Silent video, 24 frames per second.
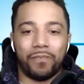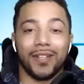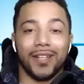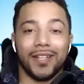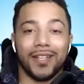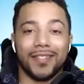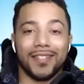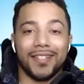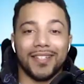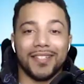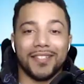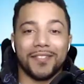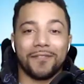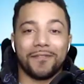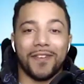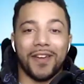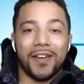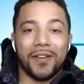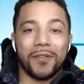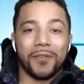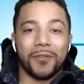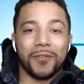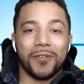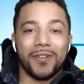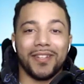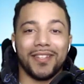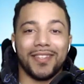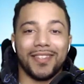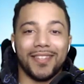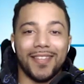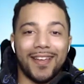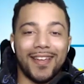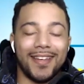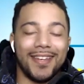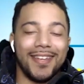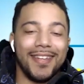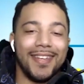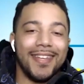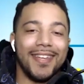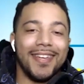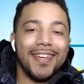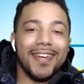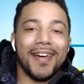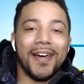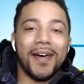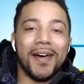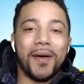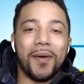think that's a final great thought.
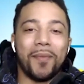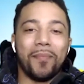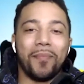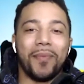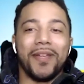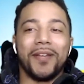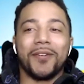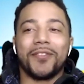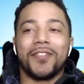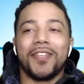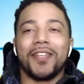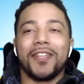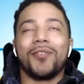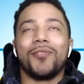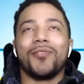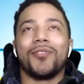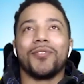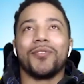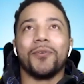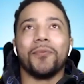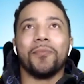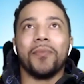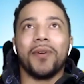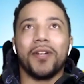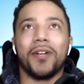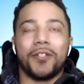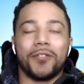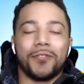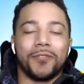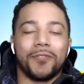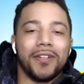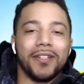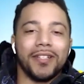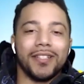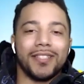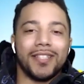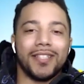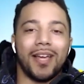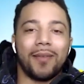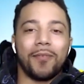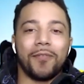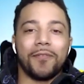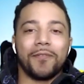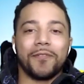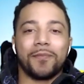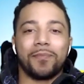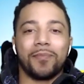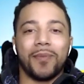Peter, thank you so much for all the time
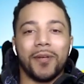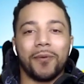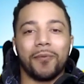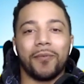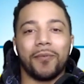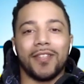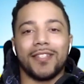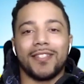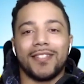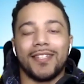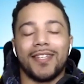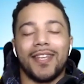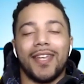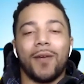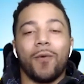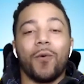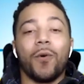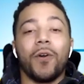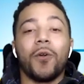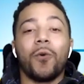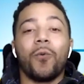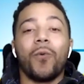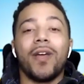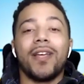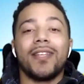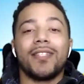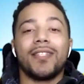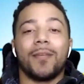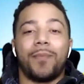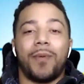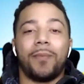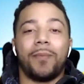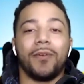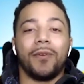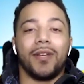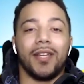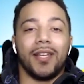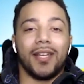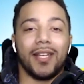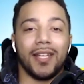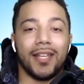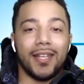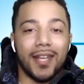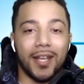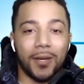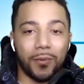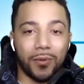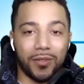you've spent with us today. What are ways that people can
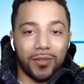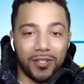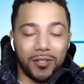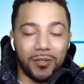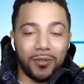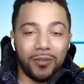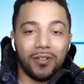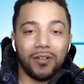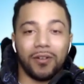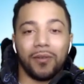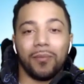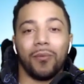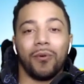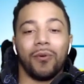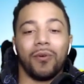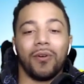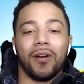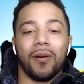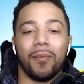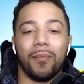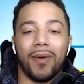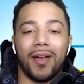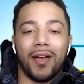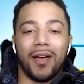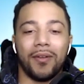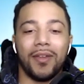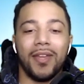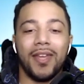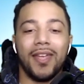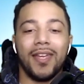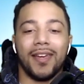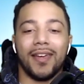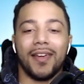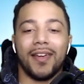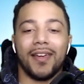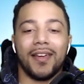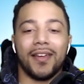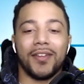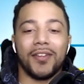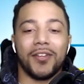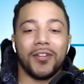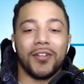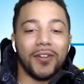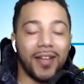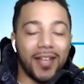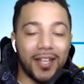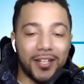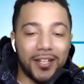connect with you, learn more about
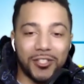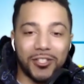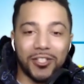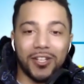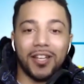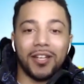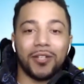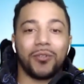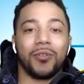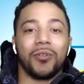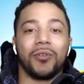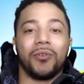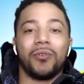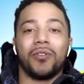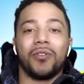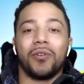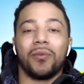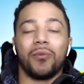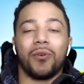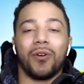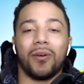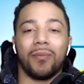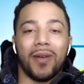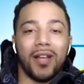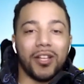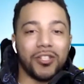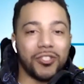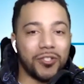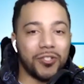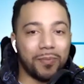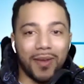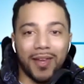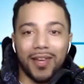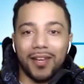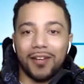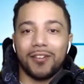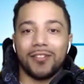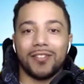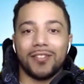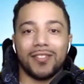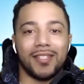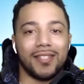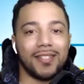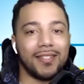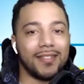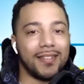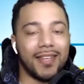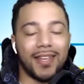your headshot crew, learn more about Shabangers
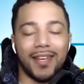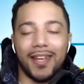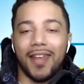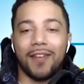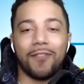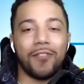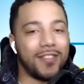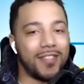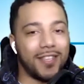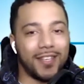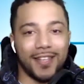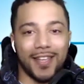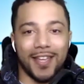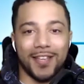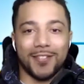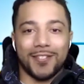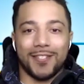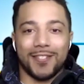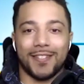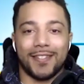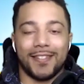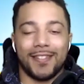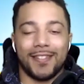and everything else?